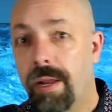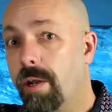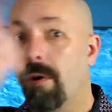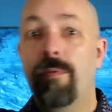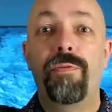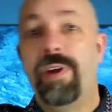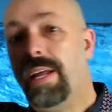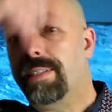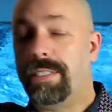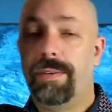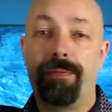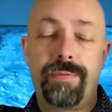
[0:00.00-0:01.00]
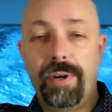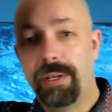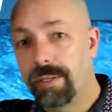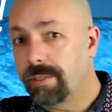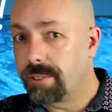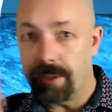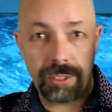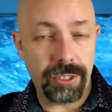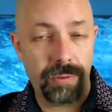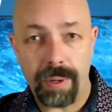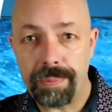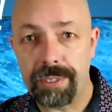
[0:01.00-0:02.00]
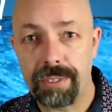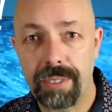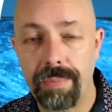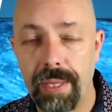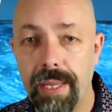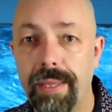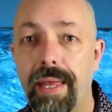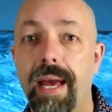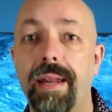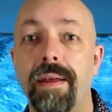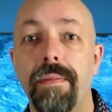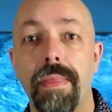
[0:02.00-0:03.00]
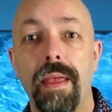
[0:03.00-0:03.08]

No fancy frills or scripts or something like that.